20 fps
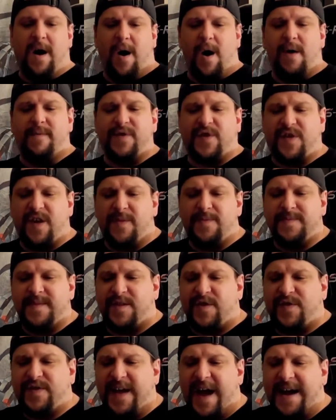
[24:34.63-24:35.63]
All of a sudden,
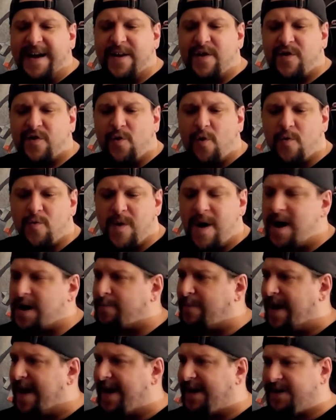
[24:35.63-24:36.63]
this dinosaur
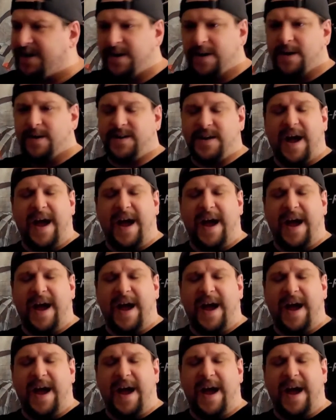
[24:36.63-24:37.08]
rock band,